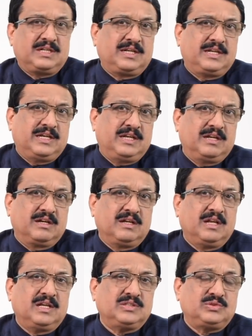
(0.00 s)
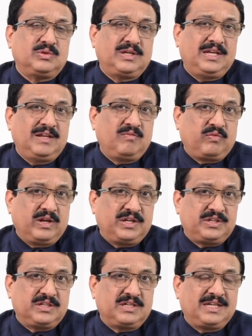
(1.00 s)
in India. So
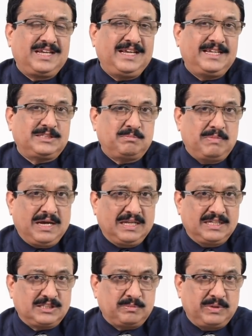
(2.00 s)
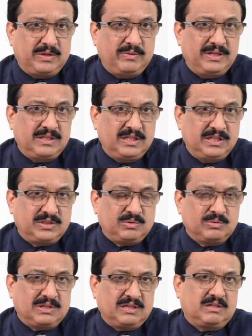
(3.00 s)
inflation is balanced between these two
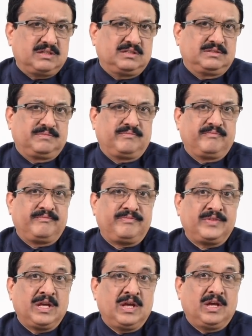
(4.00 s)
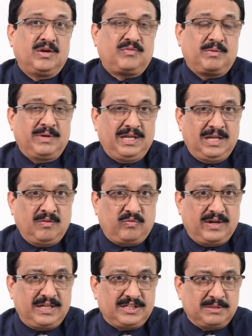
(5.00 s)
countries. From an
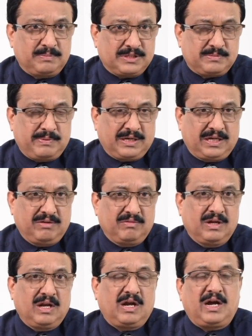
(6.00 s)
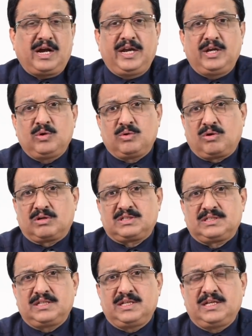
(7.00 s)
inflation perspective, I do not
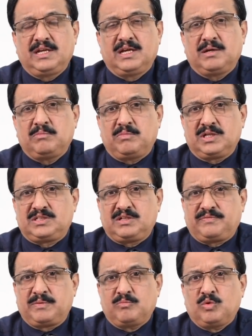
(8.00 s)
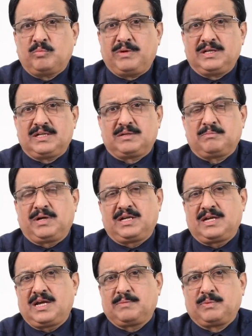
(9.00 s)
see much of a movement that might
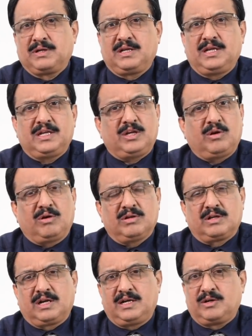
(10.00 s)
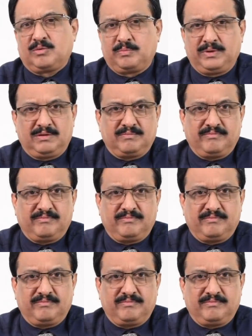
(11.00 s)
happen in dollar and rupee.